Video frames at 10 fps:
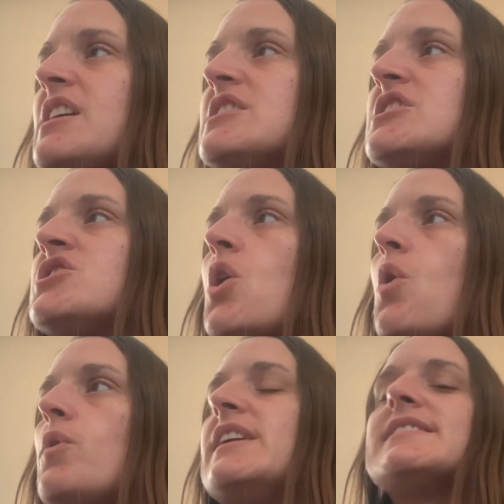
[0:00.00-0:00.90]

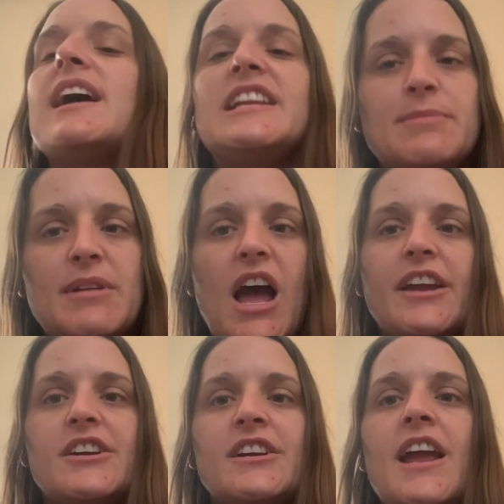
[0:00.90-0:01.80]
So the anxiety's been
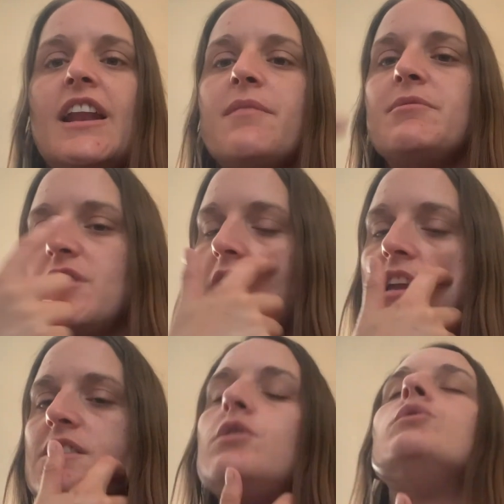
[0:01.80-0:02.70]
higher, and I've been
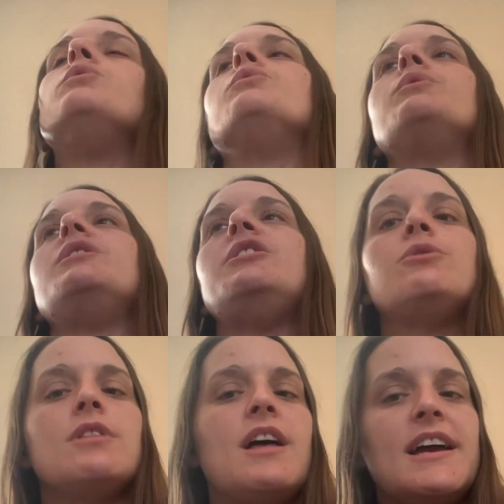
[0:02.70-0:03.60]
trying to
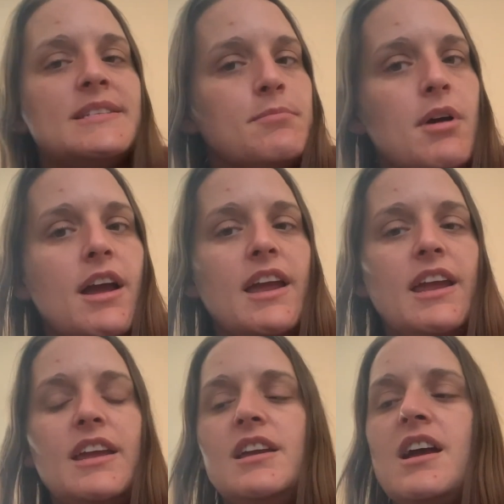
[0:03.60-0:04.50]
utilize
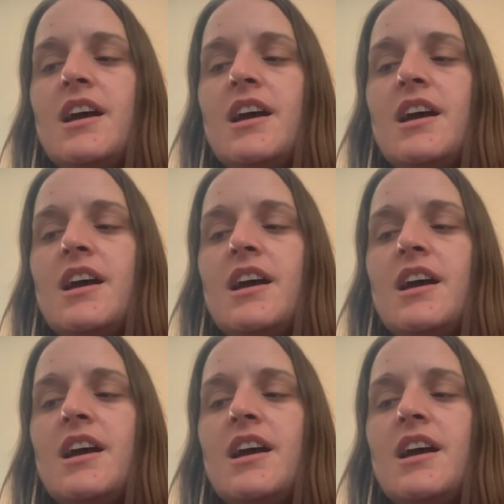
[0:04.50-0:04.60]
my